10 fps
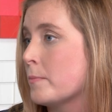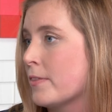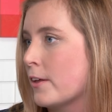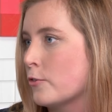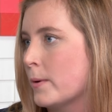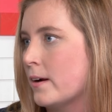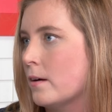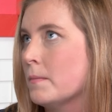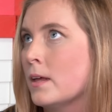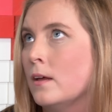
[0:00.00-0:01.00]
month on
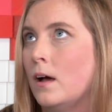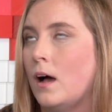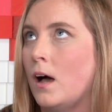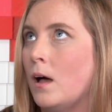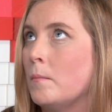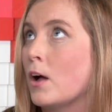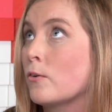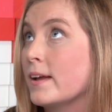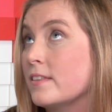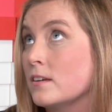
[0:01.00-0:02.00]
Twitter. A
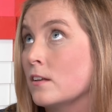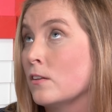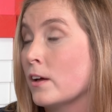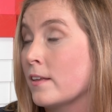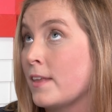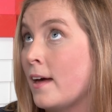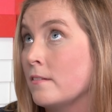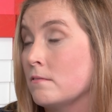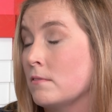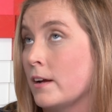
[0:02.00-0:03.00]
great thing to look at
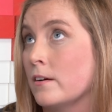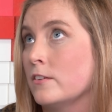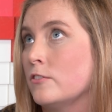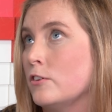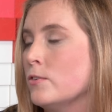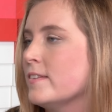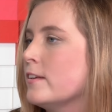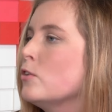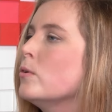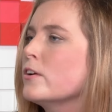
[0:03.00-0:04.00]
that there is you can
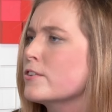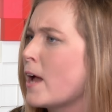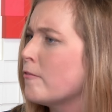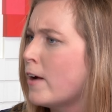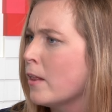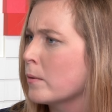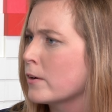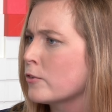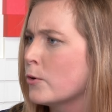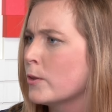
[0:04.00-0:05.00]
see who are your top
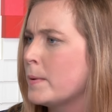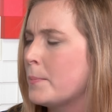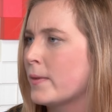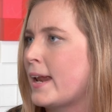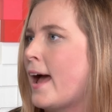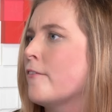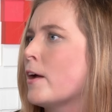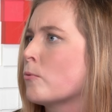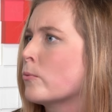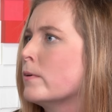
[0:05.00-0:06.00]
followers, who are the people that have
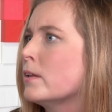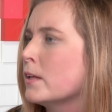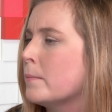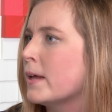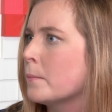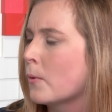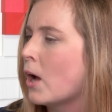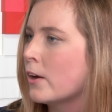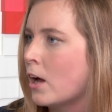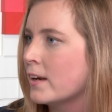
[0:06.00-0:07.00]
that really big,
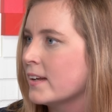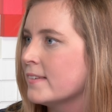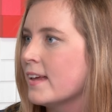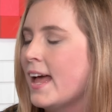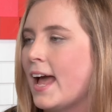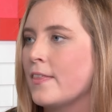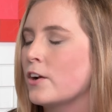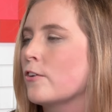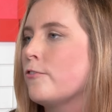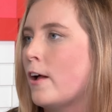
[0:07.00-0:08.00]
broad audience and that
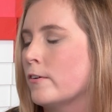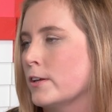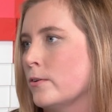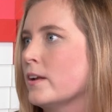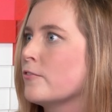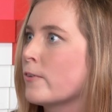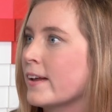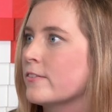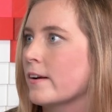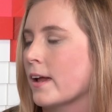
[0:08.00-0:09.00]
are following you and have
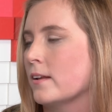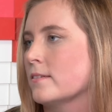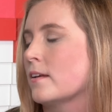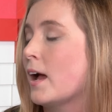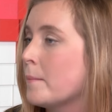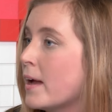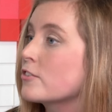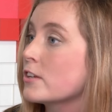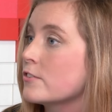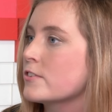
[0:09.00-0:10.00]
raised their hand and said, I'm
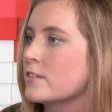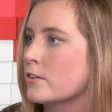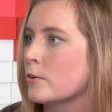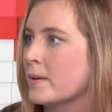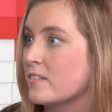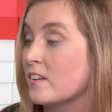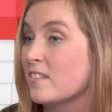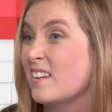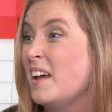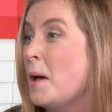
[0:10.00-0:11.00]
actually interested in your
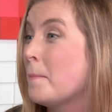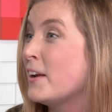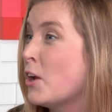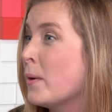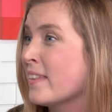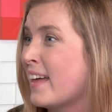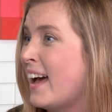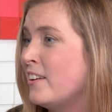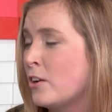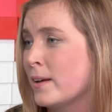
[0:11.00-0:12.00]
business. By knowing
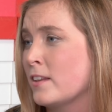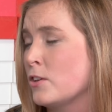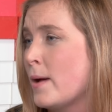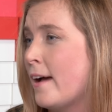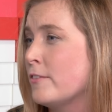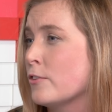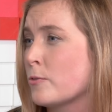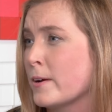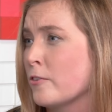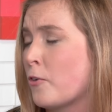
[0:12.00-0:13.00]
that you have these
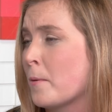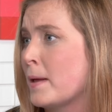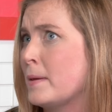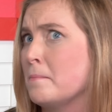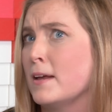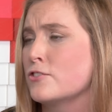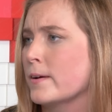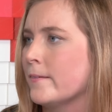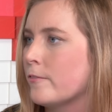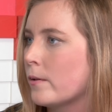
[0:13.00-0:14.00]
3 or 4 maybe major
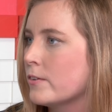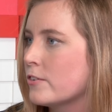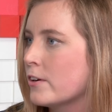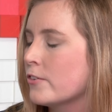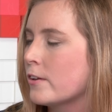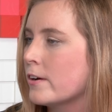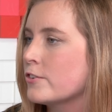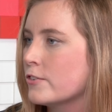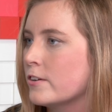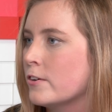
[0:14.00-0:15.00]
influencers that are
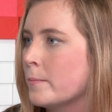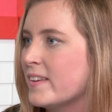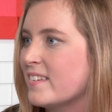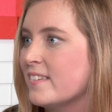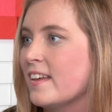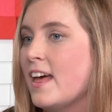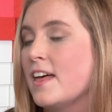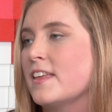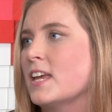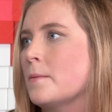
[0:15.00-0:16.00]
interested in your business,
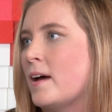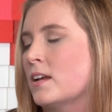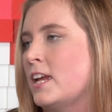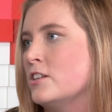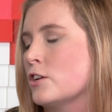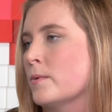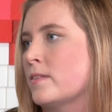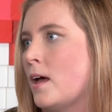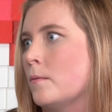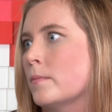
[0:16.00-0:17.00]
thinking about engaging with
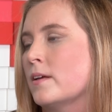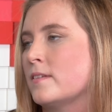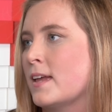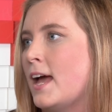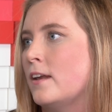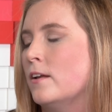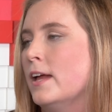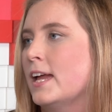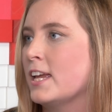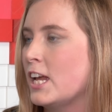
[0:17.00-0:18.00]
them, because again,
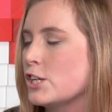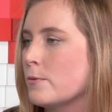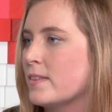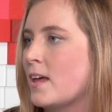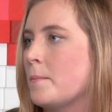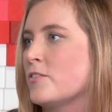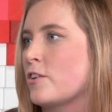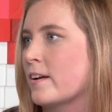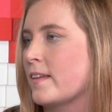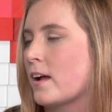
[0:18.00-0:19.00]
engaging with them and
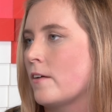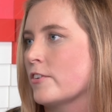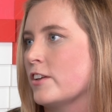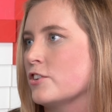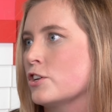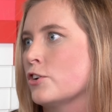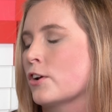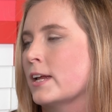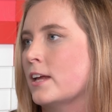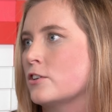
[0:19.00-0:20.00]
starting that conversation, you're
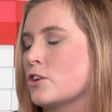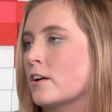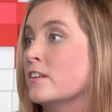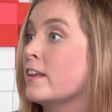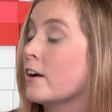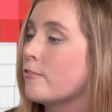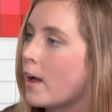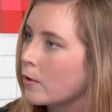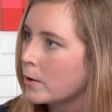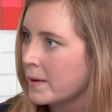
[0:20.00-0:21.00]
going to get to talk to their
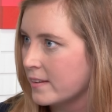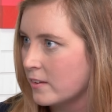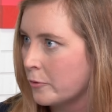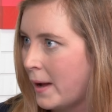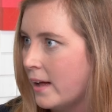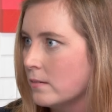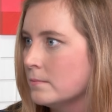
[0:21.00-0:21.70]
follower base as well.